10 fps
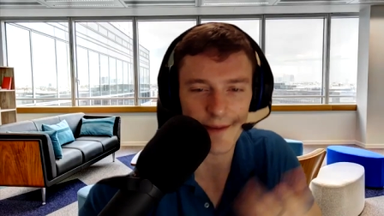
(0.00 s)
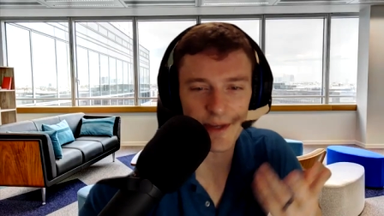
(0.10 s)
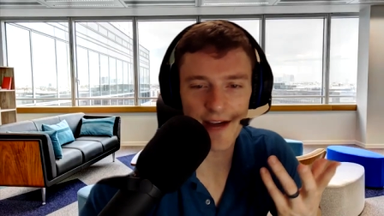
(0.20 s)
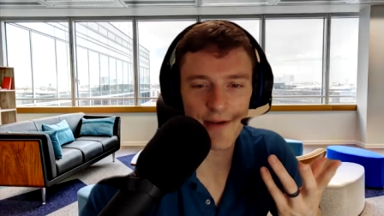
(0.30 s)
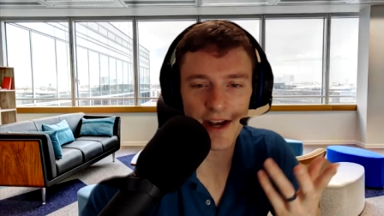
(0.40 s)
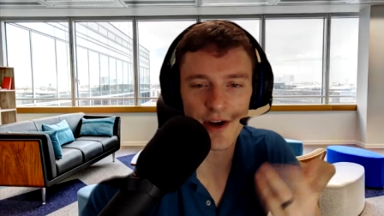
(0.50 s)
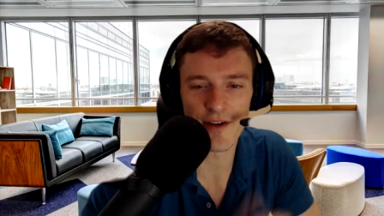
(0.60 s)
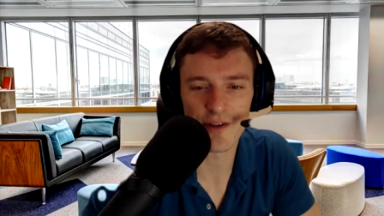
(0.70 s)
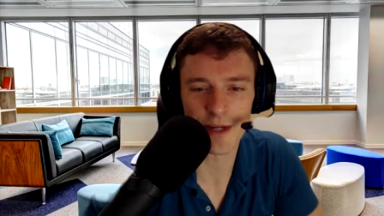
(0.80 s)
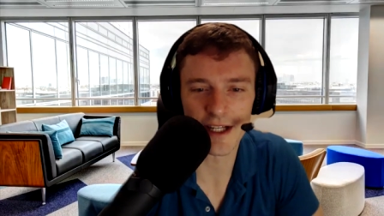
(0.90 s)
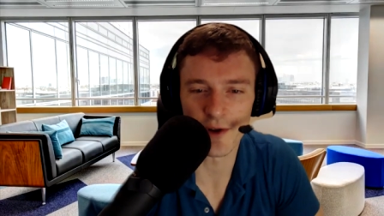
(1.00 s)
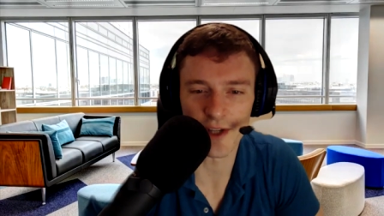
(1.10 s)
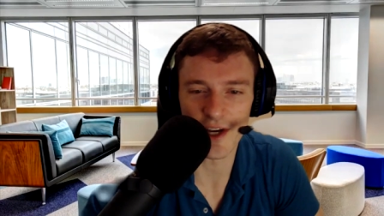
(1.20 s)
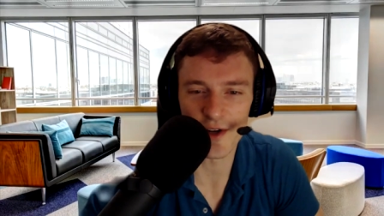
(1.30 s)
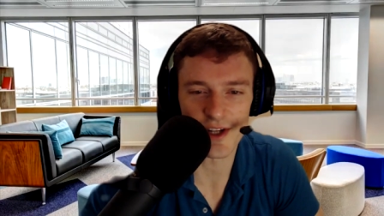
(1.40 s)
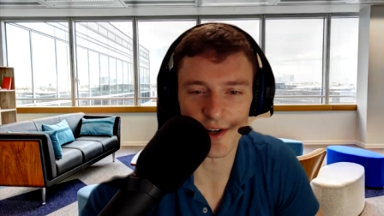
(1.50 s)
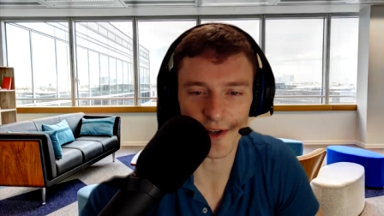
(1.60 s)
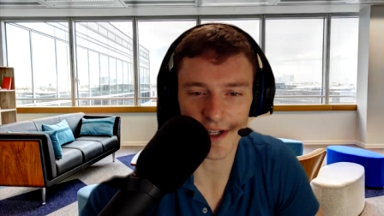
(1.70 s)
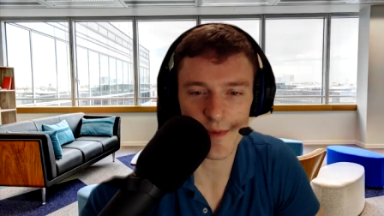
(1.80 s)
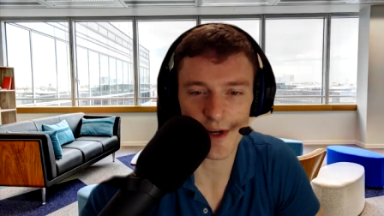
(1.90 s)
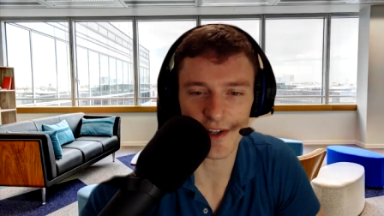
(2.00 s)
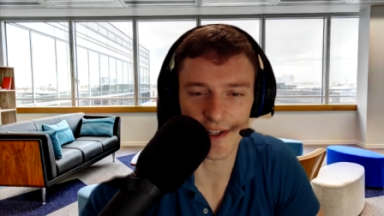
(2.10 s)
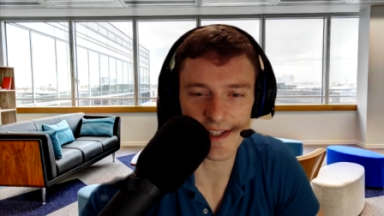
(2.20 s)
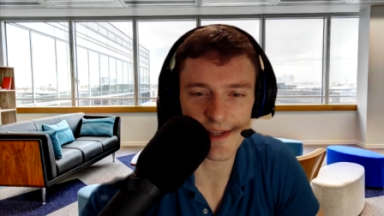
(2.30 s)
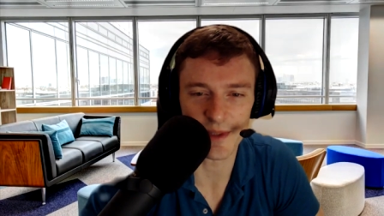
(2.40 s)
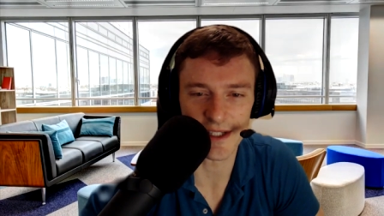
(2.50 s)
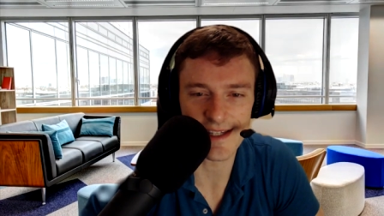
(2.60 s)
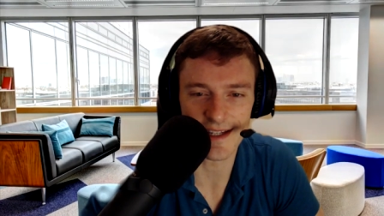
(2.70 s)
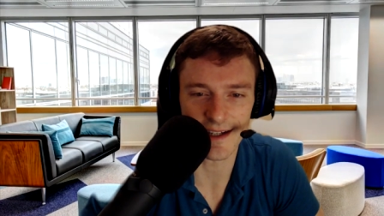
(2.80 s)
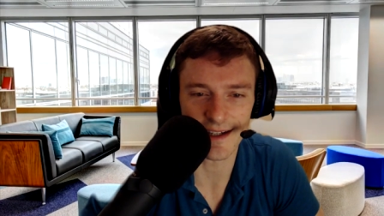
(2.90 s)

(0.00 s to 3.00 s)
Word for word: I mean, I know everybody only knows their own experience, but I